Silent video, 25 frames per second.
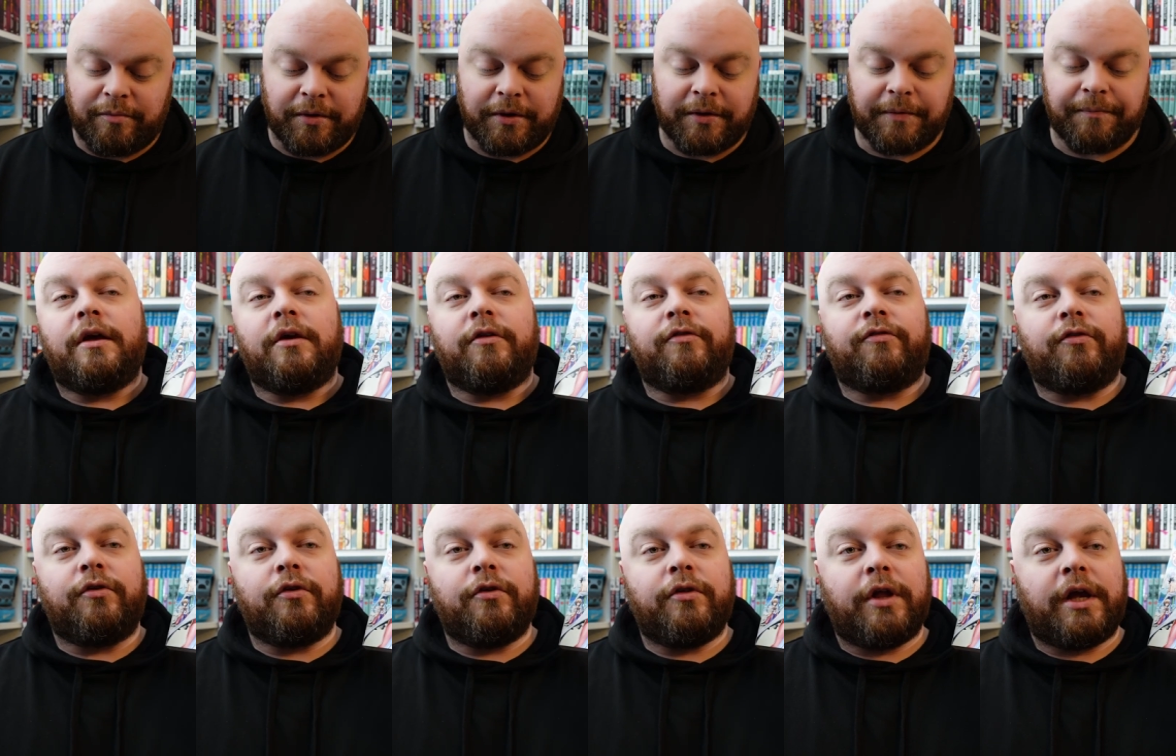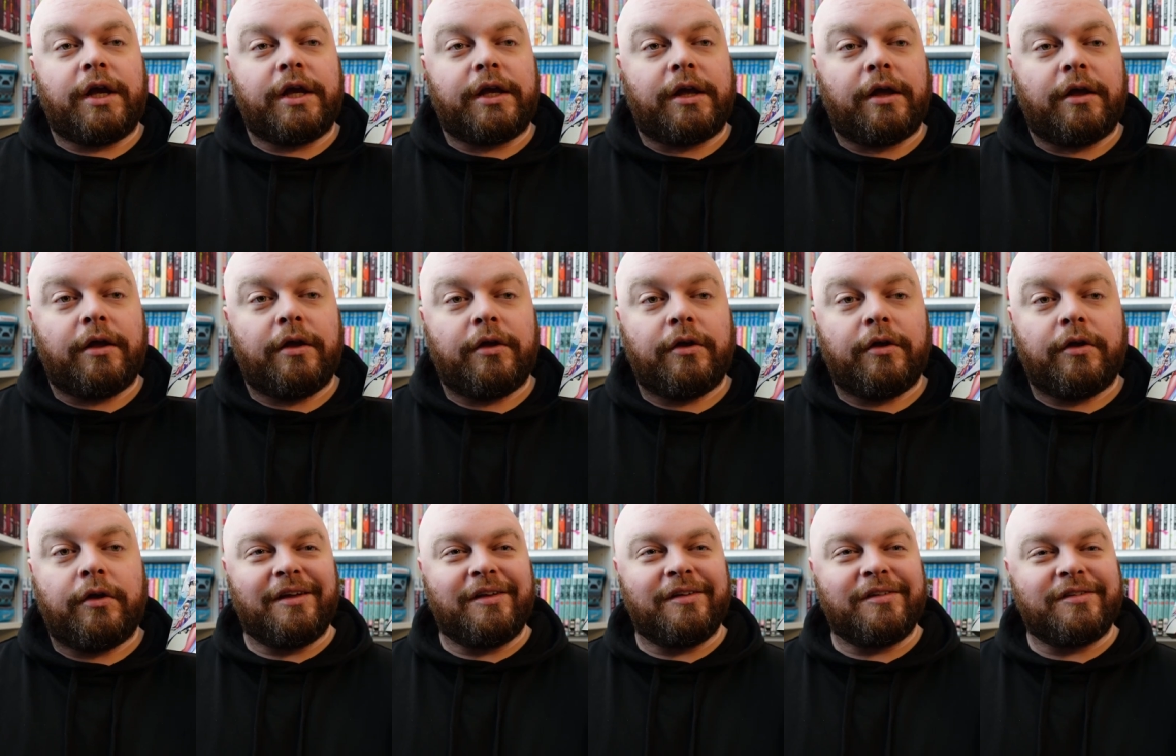But if you like
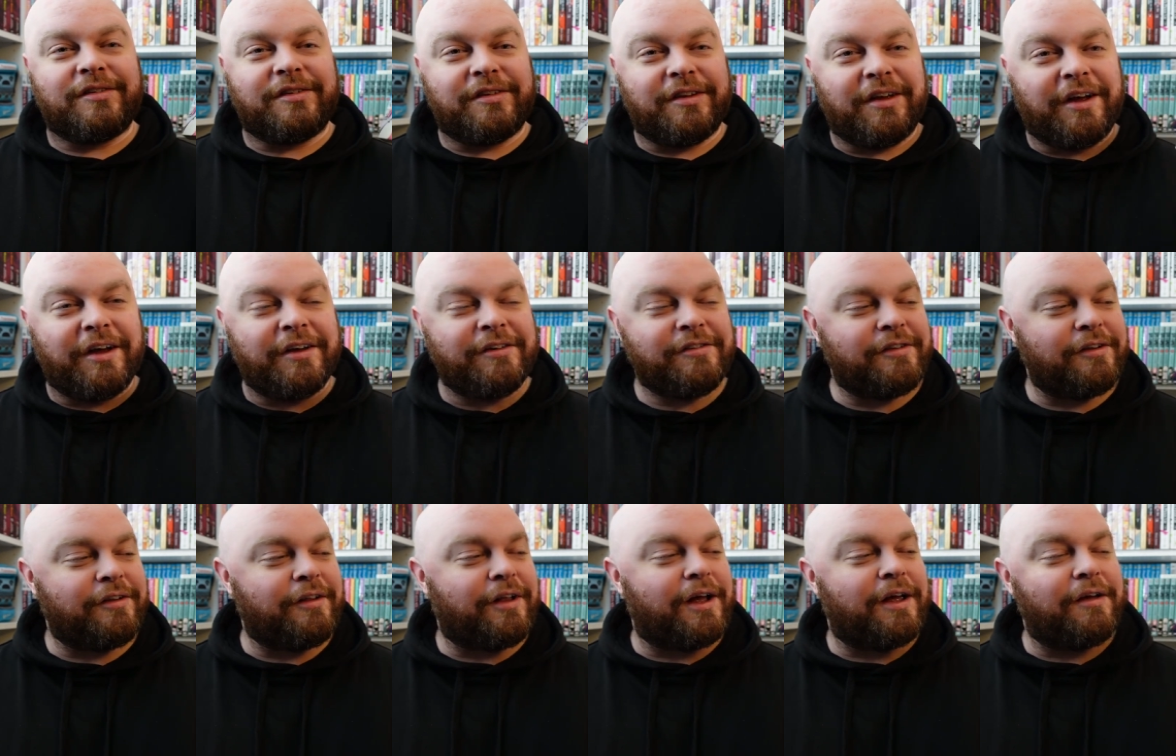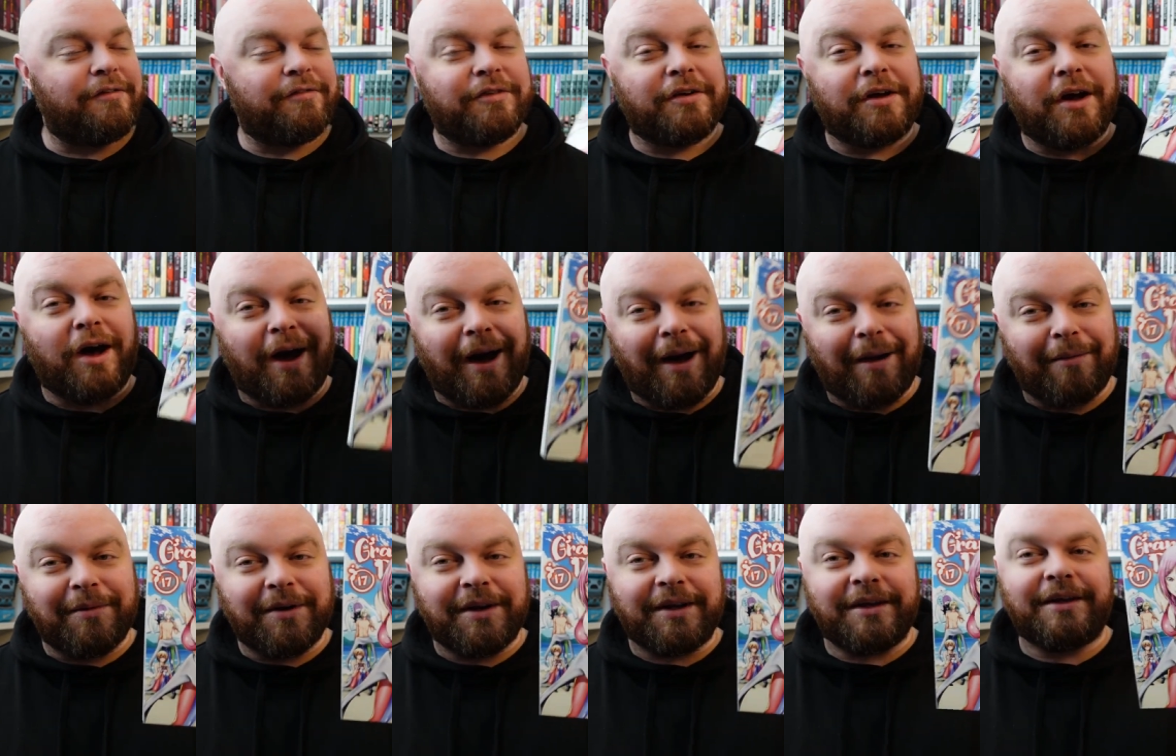slice of life
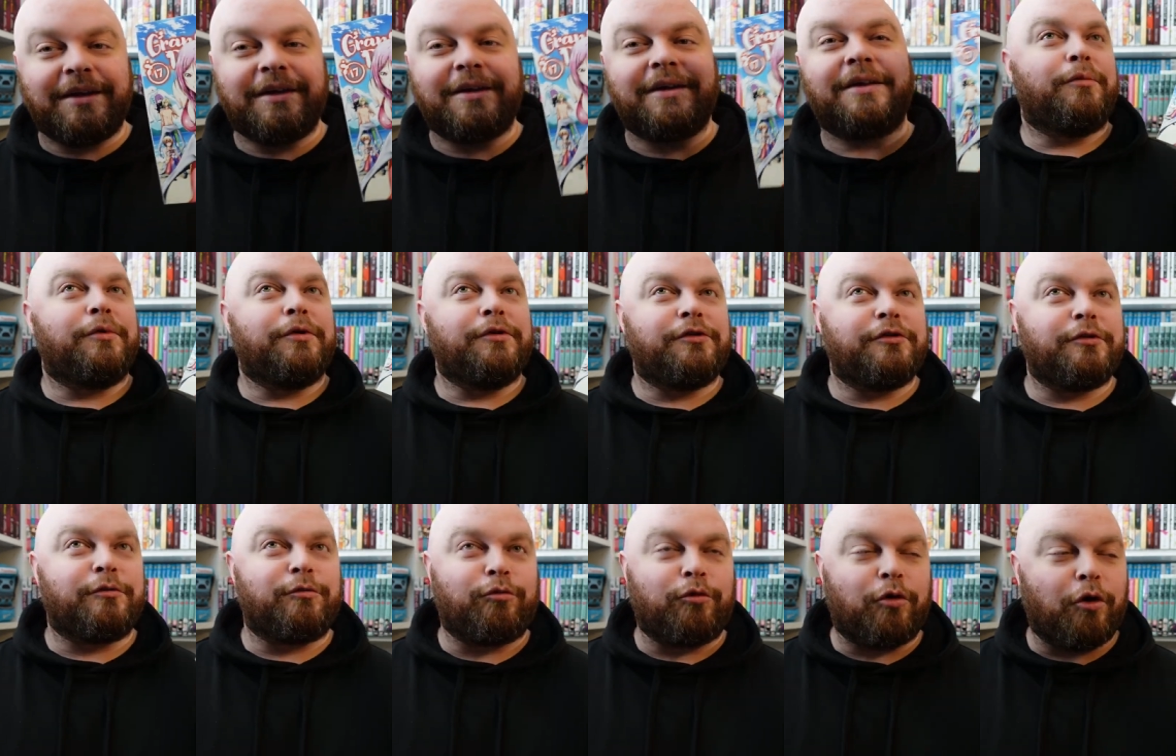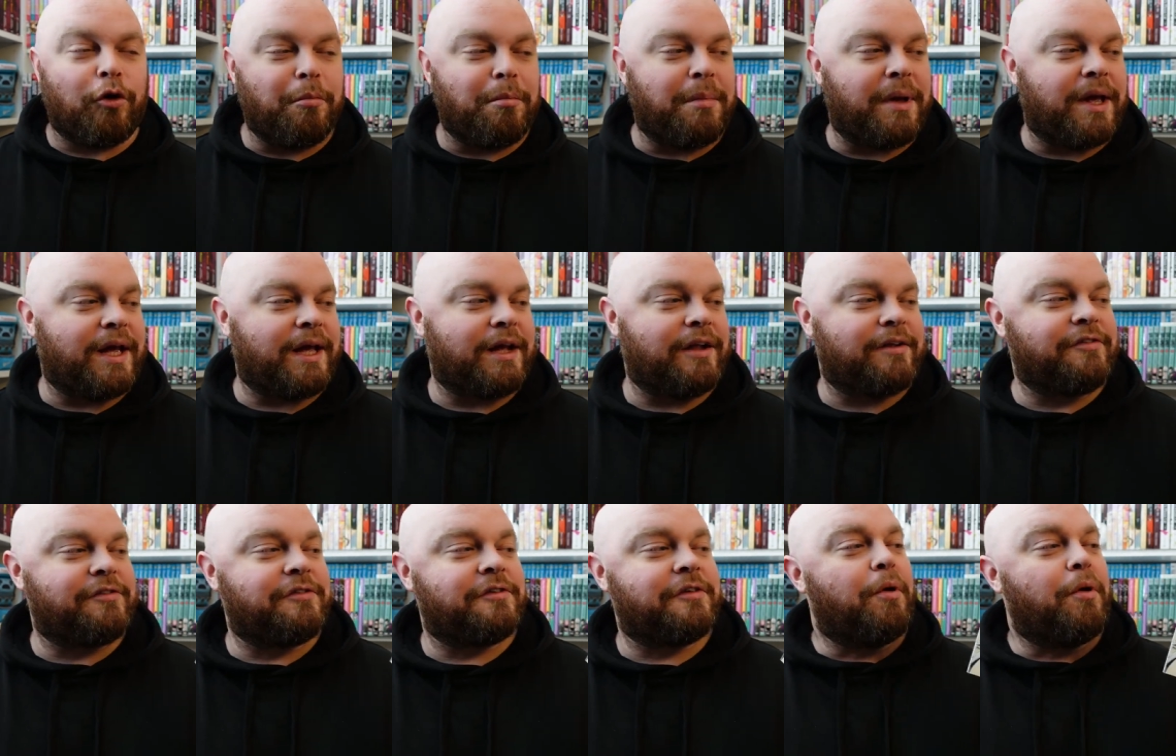comedy with some romance,